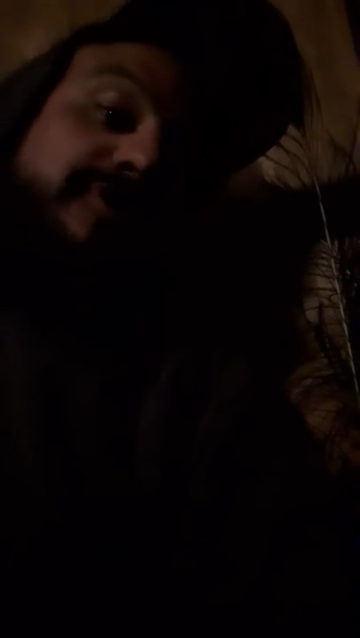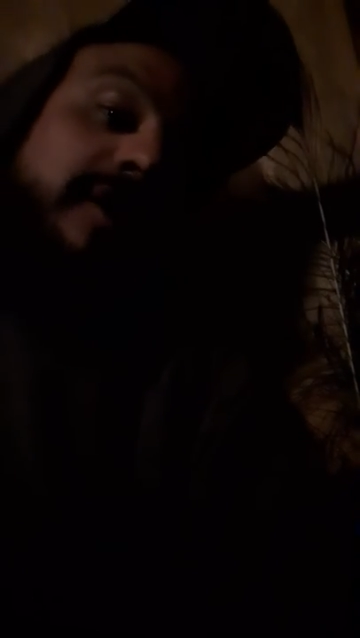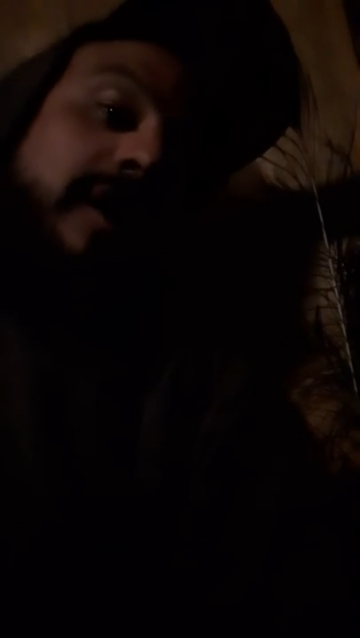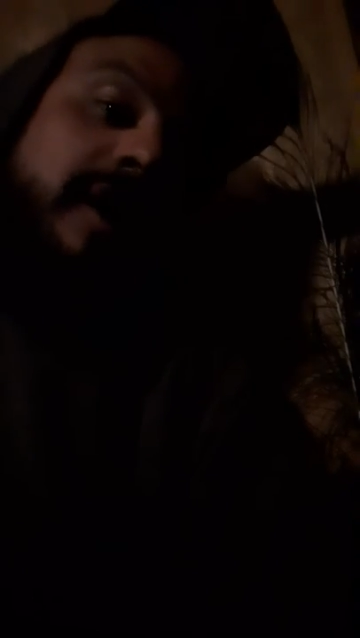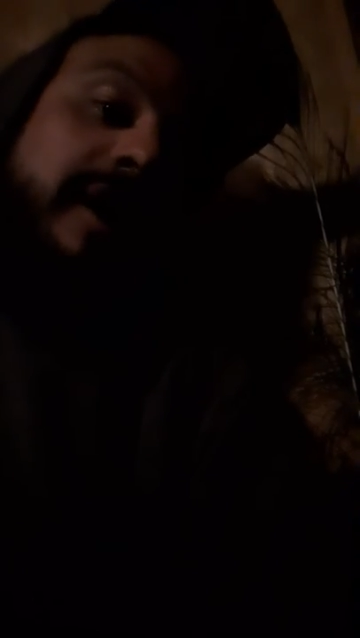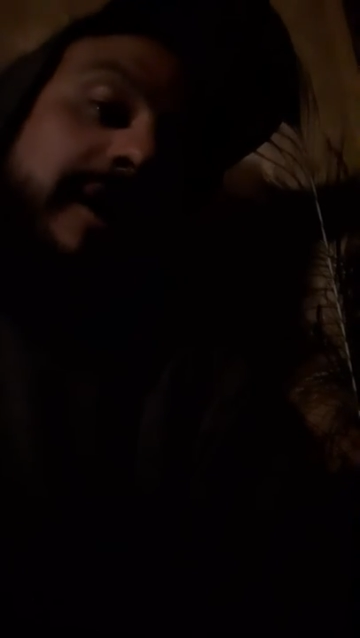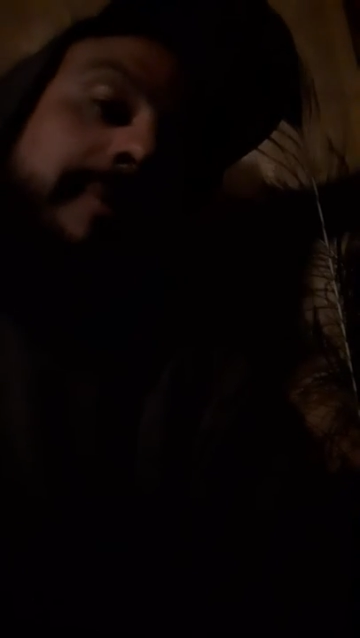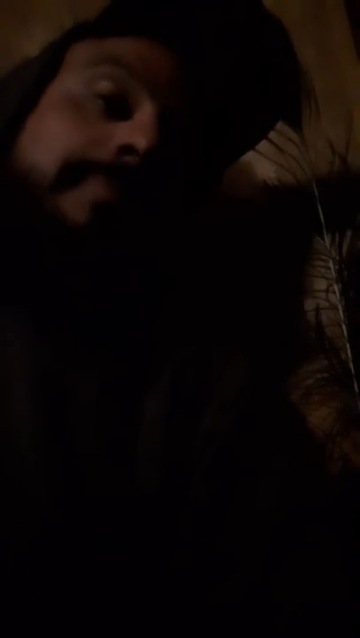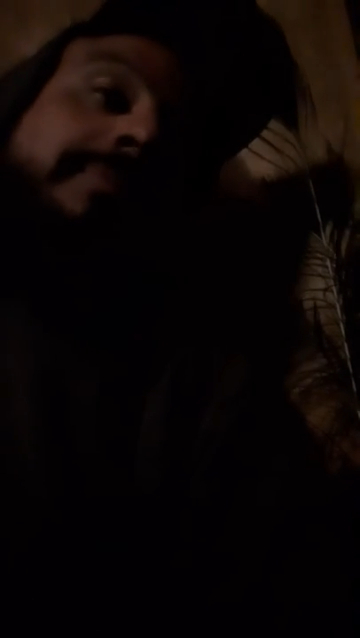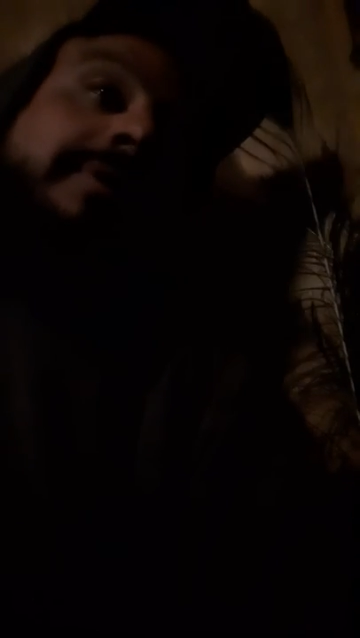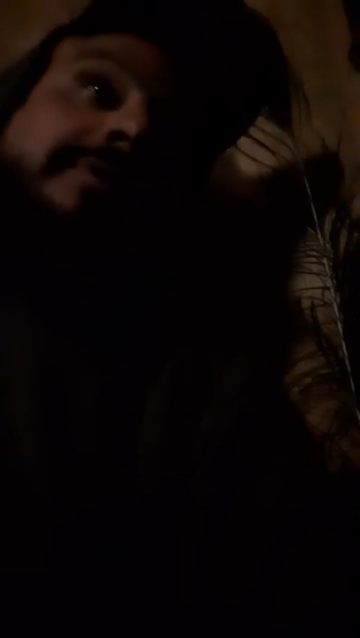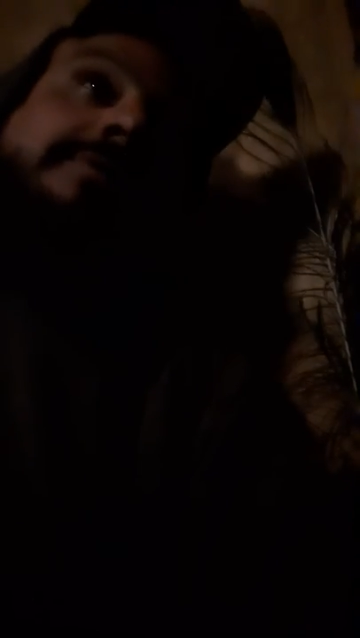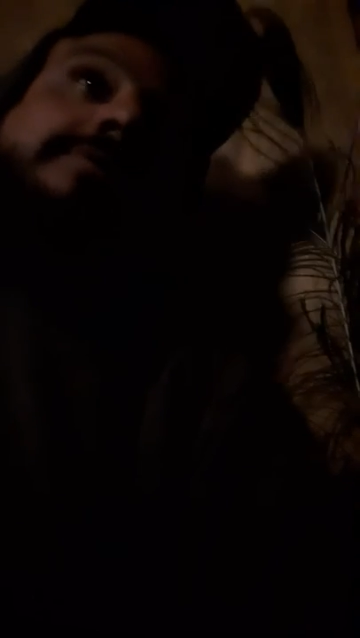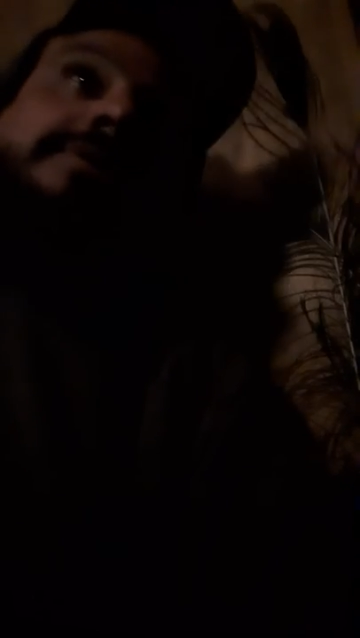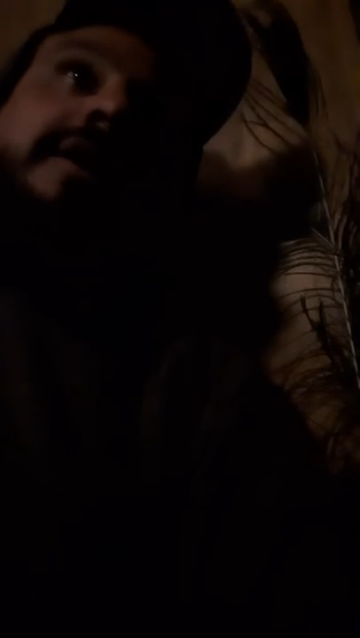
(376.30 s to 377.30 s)
time
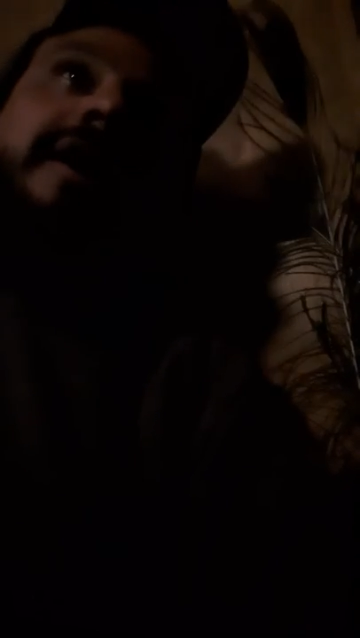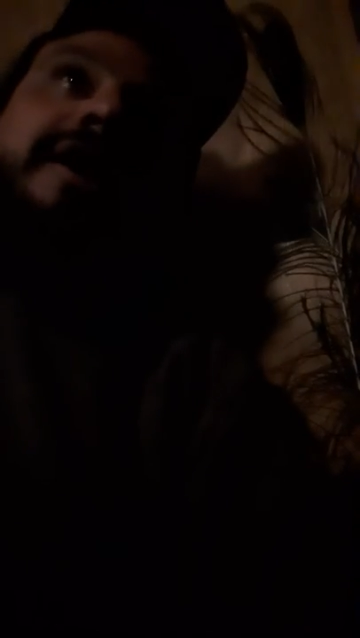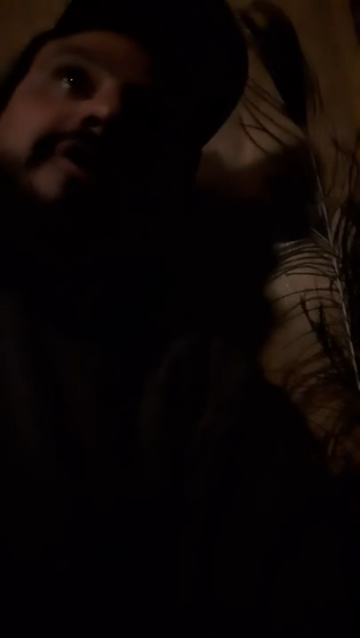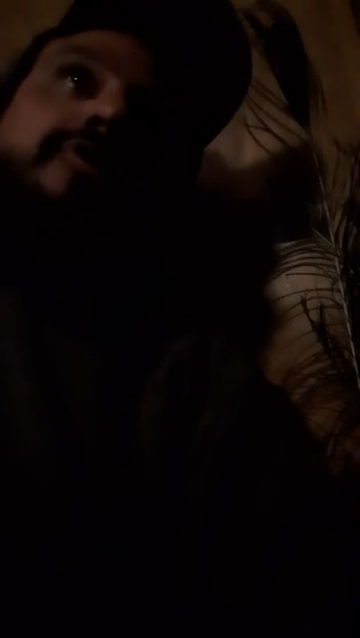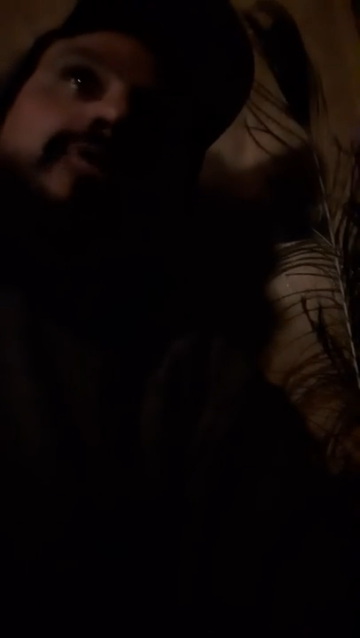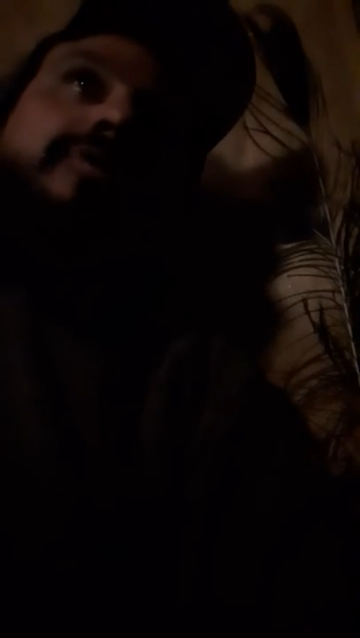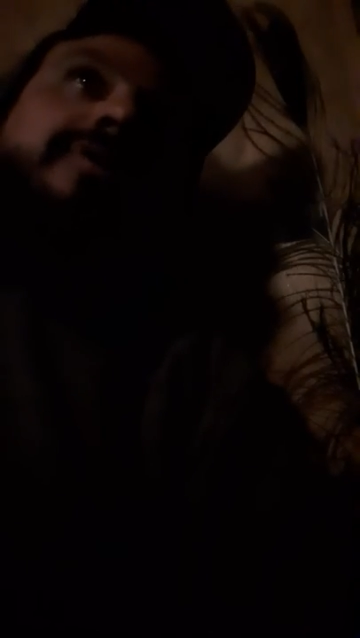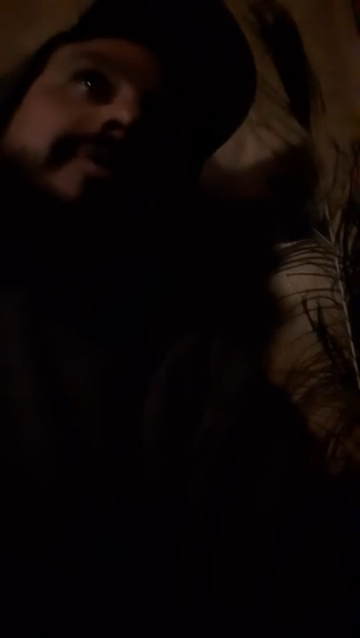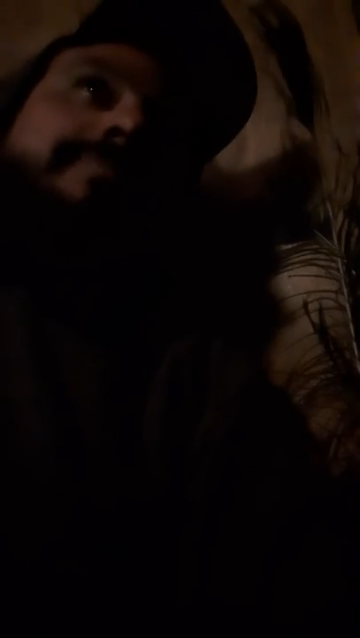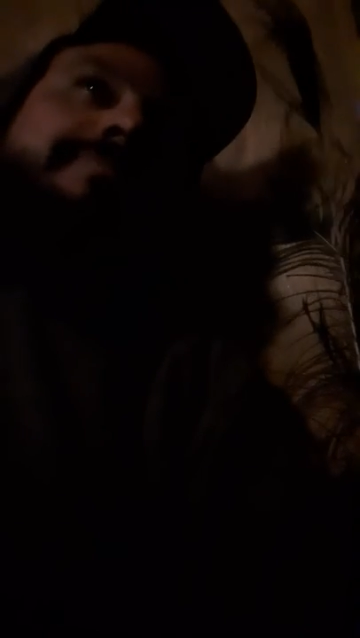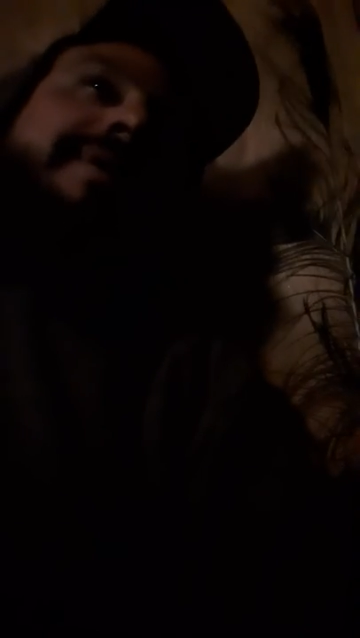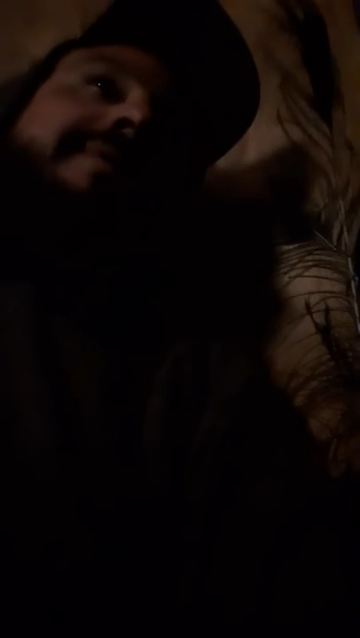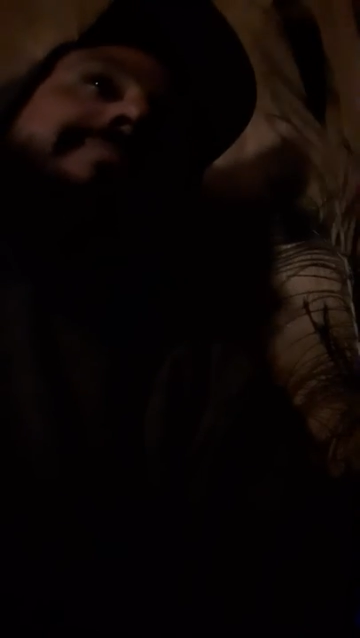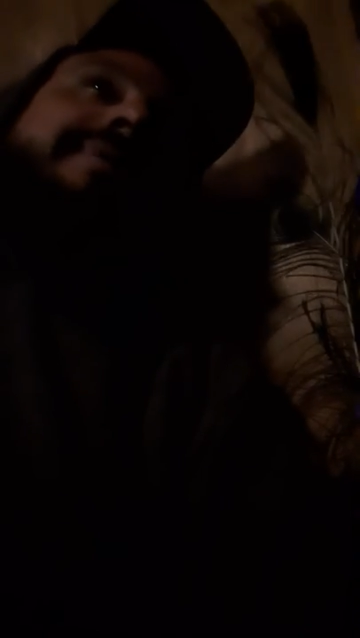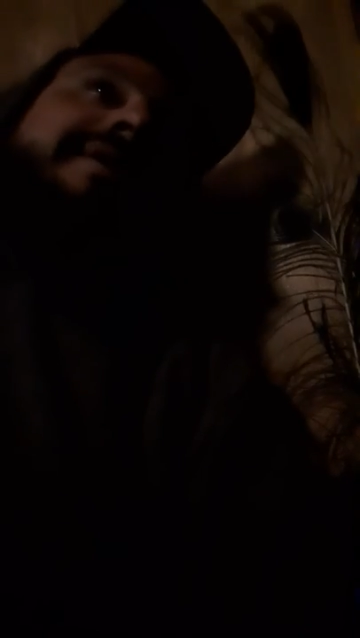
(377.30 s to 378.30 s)
and your
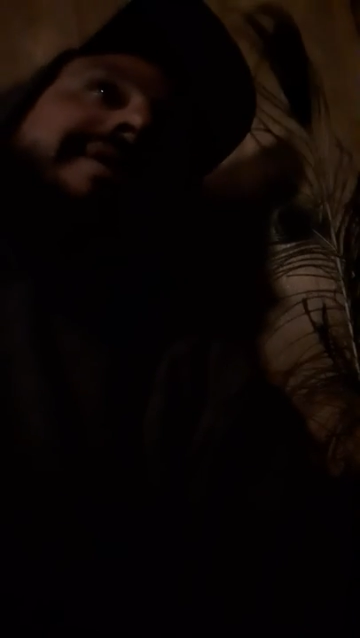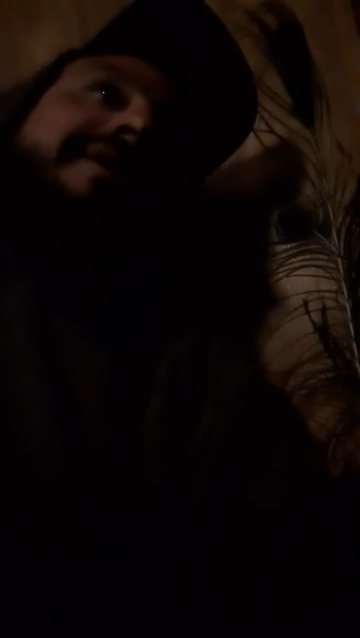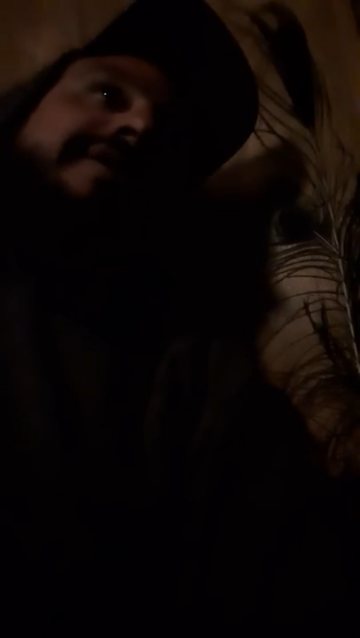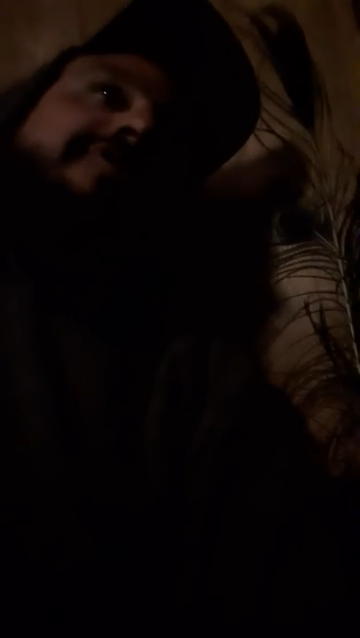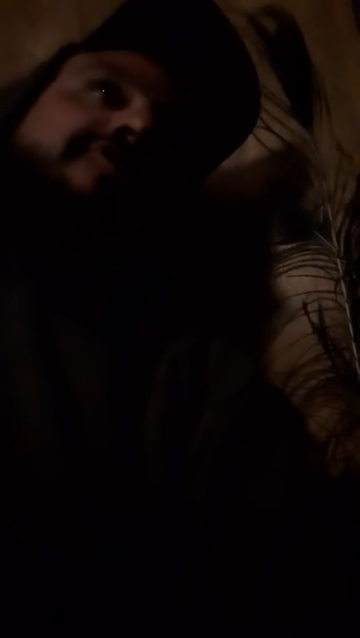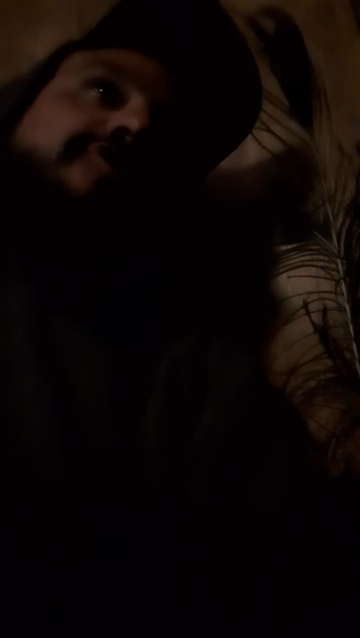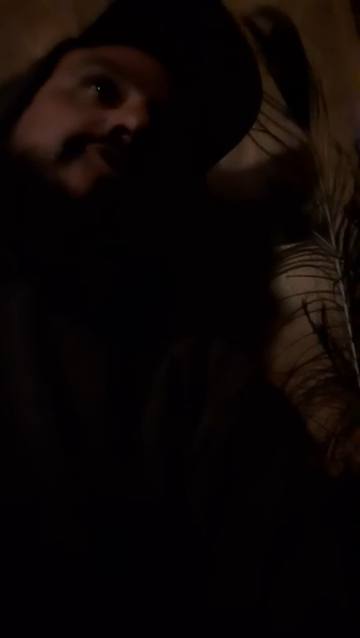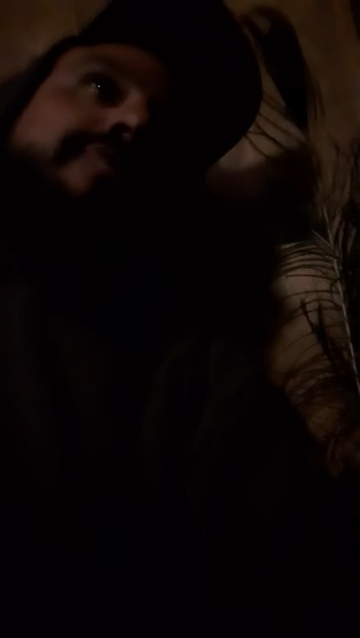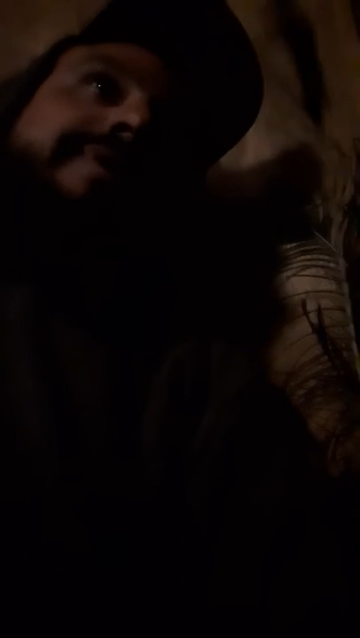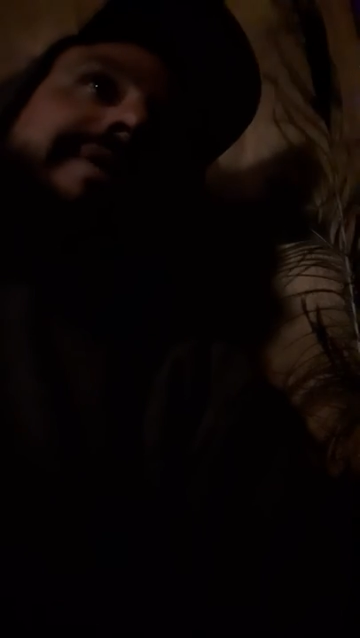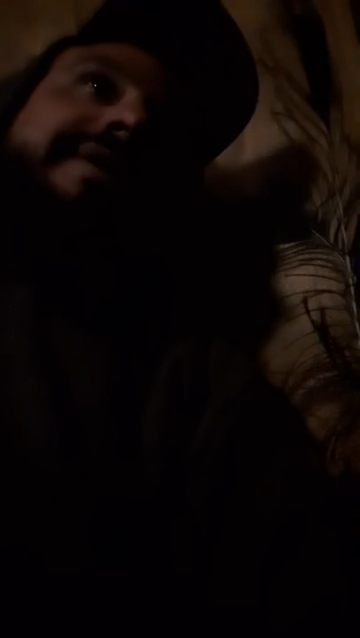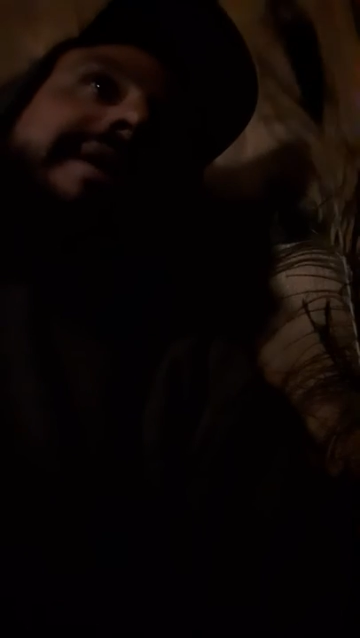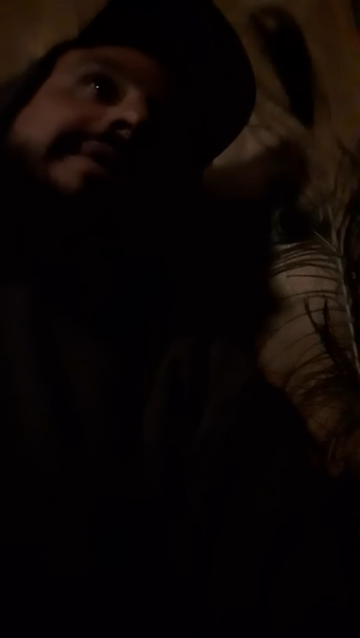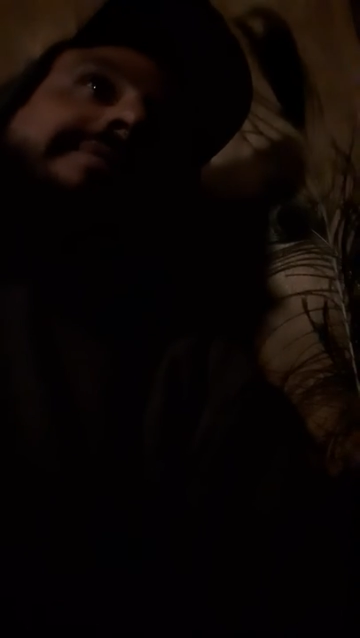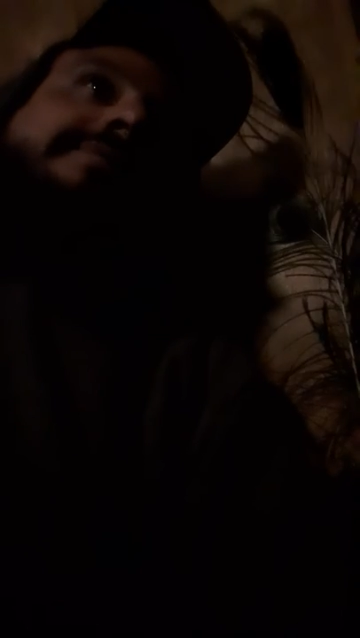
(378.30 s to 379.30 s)
commitment in doing
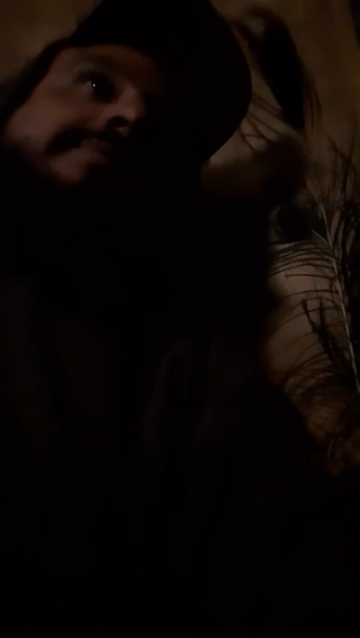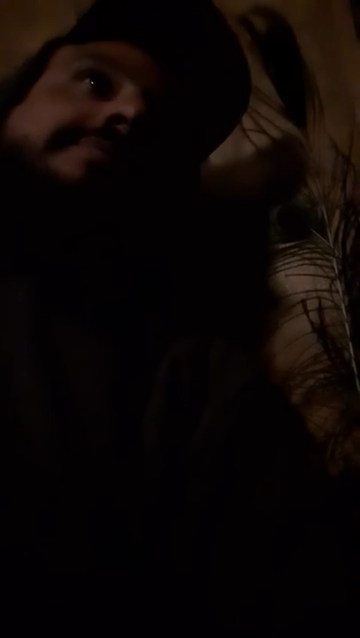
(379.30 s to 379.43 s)
that.